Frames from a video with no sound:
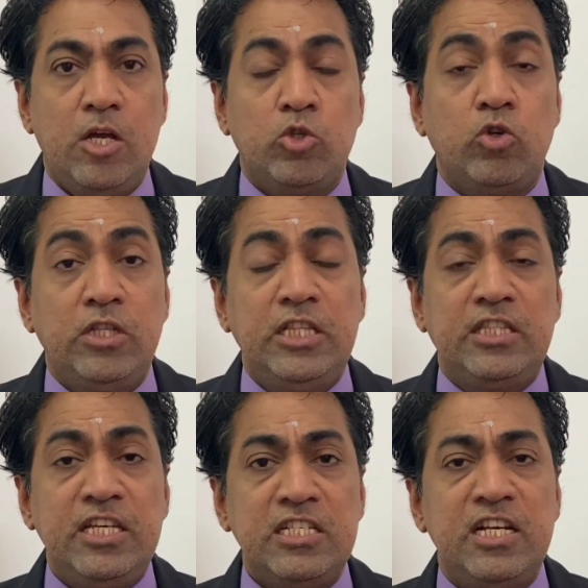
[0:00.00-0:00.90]
So
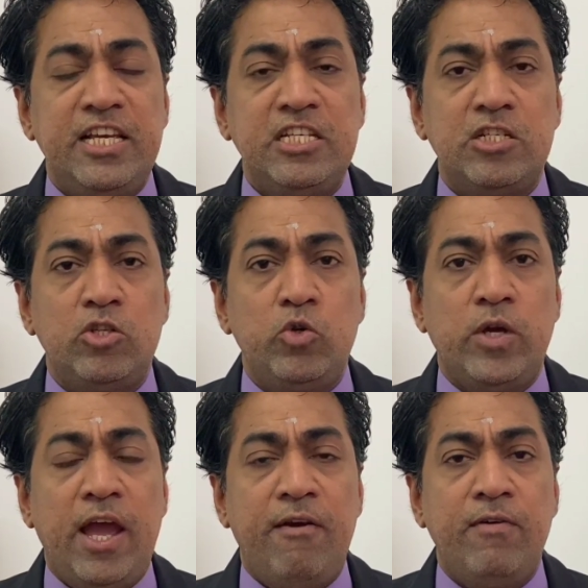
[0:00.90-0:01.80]
in this list
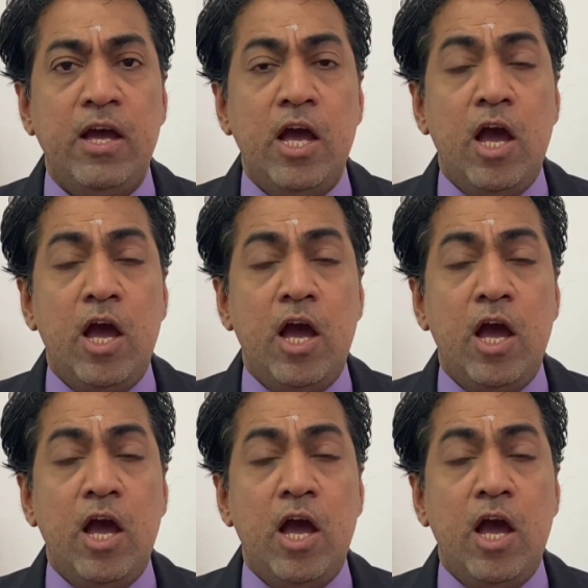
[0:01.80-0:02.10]
you have,